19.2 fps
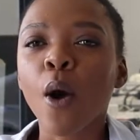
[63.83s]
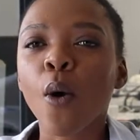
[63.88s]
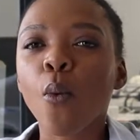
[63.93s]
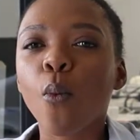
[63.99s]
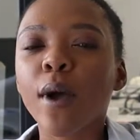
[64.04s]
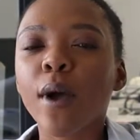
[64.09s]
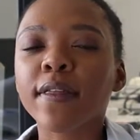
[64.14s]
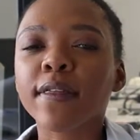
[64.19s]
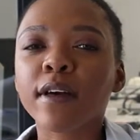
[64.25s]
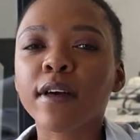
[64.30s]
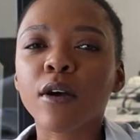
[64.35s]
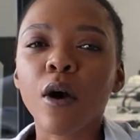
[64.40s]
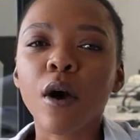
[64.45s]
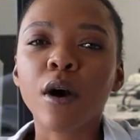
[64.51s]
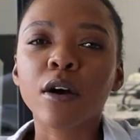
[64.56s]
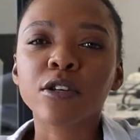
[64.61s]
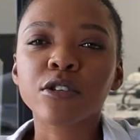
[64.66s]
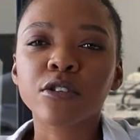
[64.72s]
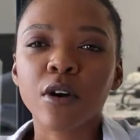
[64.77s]
When the
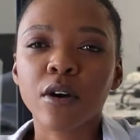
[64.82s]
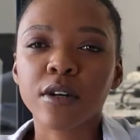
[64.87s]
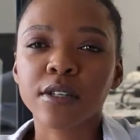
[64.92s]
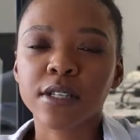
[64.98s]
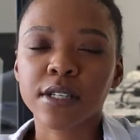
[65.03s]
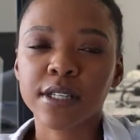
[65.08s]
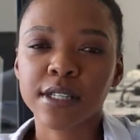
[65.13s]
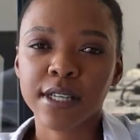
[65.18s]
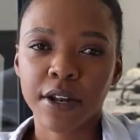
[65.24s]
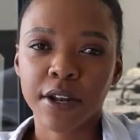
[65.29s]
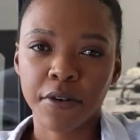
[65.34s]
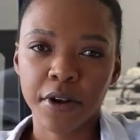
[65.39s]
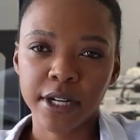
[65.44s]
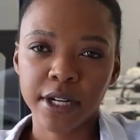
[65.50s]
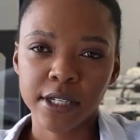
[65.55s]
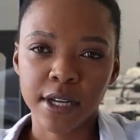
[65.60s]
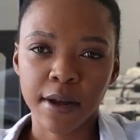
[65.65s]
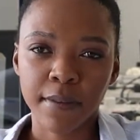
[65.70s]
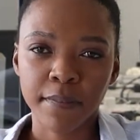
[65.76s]
car starts
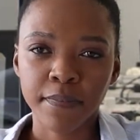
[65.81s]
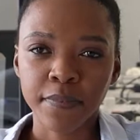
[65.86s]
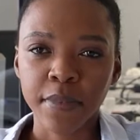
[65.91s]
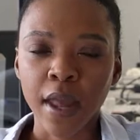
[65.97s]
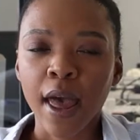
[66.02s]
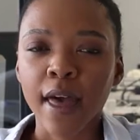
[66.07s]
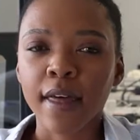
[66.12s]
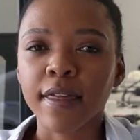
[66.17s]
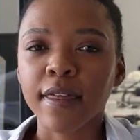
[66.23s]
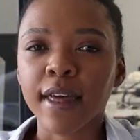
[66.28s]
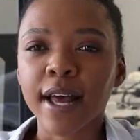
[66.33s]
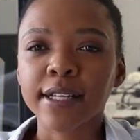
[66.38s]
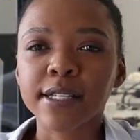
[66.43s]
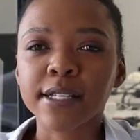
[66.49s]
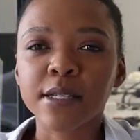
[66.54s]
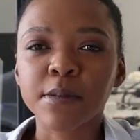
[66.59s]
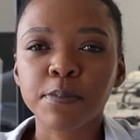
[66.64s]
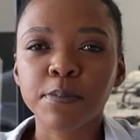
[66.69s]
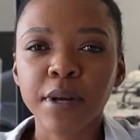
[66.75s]
accelerating, that
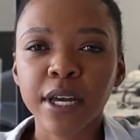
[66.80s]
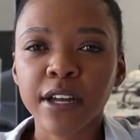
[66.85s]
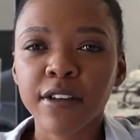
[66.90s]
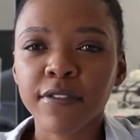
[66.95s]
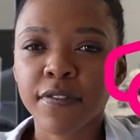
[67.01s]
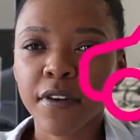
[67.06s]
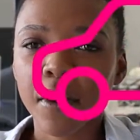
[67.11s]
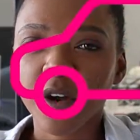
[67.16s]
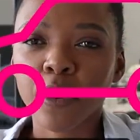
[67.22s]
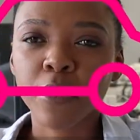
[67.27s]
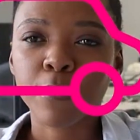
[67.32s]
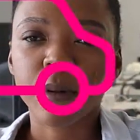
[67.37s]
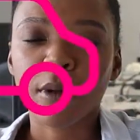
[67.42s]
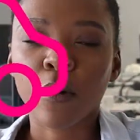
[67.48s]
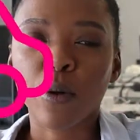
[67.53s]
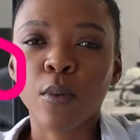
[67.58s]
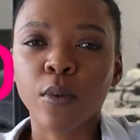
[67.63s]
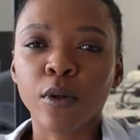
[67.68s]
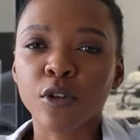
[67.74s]
speed
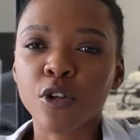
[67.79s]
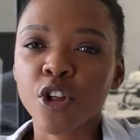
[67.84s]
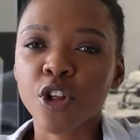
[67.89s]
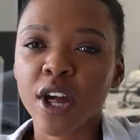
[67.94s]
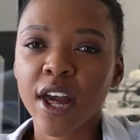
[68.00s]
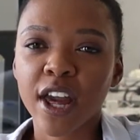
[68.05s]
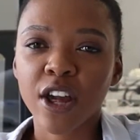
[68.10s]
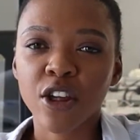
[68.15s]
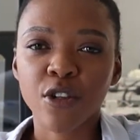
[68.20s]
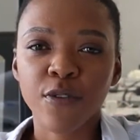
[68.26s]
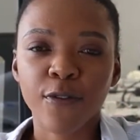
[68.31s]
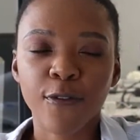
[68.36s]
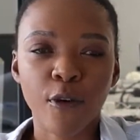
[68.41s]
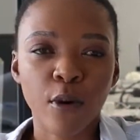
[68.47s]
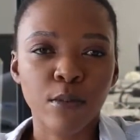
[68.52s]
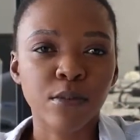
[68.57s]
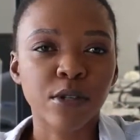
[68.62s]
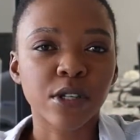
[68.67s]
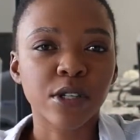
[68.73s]
variable will change
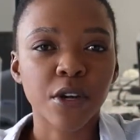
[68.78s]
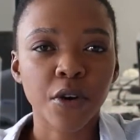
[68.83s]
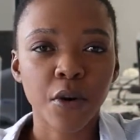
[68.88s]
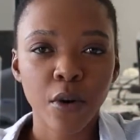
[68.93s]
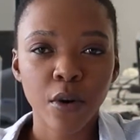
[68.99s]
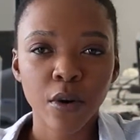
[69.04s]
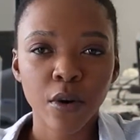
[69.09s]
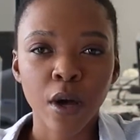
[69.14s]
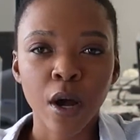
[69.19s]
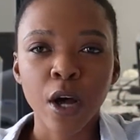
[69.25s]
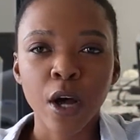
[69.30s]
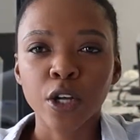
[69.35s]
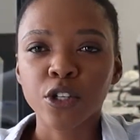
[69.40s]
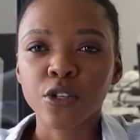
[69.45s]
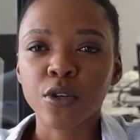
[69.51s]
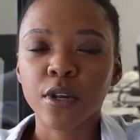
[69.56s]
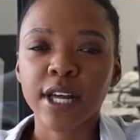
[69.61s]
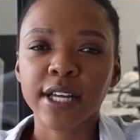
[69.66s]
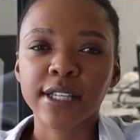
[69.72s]
from 0
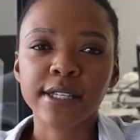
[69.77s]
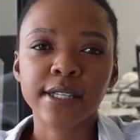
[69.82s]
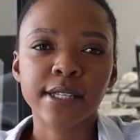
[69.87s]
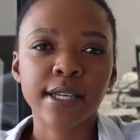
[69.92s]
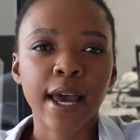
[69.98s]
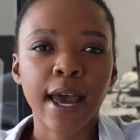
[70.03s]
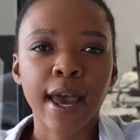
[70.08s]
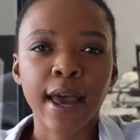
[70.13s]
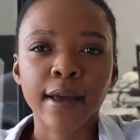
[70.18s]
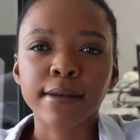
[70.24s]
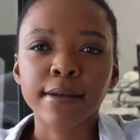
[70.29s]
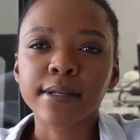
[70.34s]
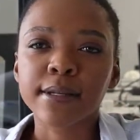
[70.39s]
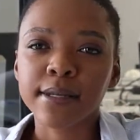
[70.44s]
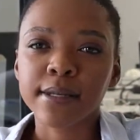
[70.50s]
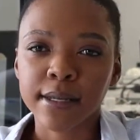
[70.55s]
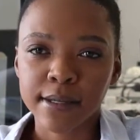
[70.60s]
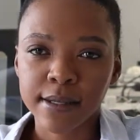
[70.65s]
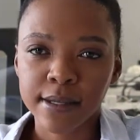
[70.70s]
to, let's say,
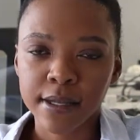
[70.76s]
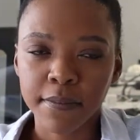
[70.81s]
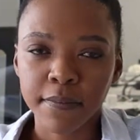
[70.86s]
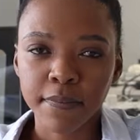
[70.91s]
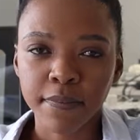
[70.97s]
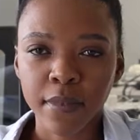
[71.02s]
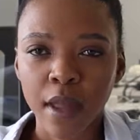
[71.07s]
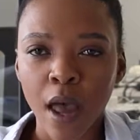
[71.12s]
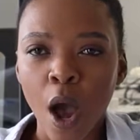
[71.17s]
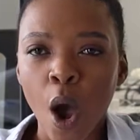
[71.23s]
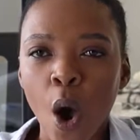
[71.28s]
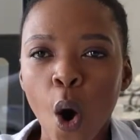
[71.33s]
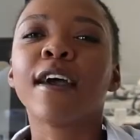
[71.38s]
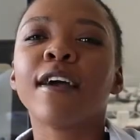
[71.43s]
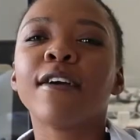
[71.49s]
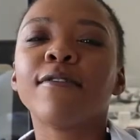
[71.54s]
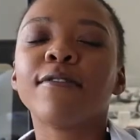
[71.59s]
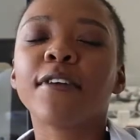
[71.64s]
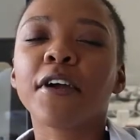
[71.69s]
60.
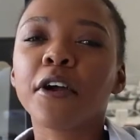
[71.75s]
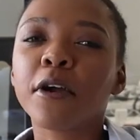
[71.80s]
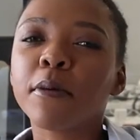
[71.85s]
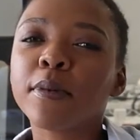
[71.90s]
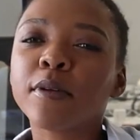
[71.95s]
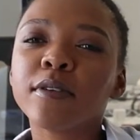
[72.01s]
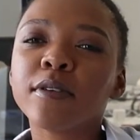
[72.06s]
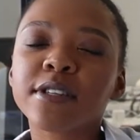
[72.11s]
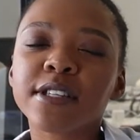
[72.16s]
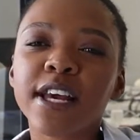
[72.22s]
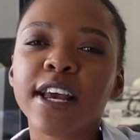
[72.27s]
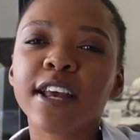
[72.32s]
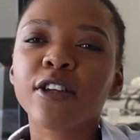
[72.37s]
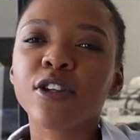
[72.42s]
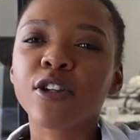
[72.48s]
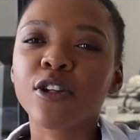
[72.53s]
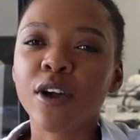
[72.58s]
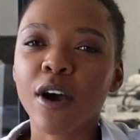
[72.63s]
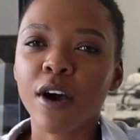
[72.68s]
Variables
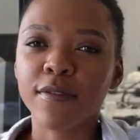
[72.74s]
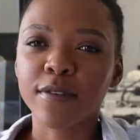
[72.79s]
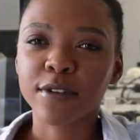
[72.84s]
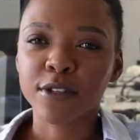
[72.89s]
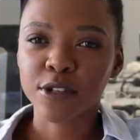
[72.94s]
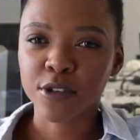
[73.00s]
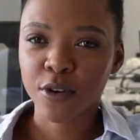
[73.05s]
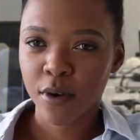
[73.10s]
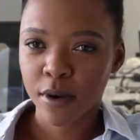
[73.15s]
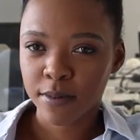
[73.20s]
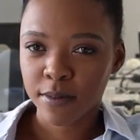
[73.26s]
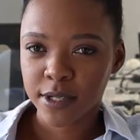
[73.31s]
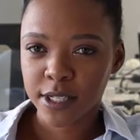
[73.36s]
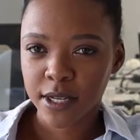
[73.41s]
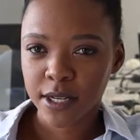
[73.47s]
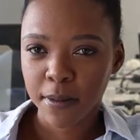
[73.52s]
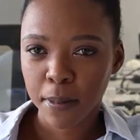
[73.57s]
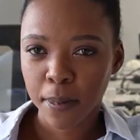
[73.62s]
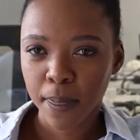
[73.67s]
in
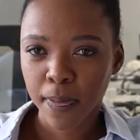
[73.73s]
JavaScript.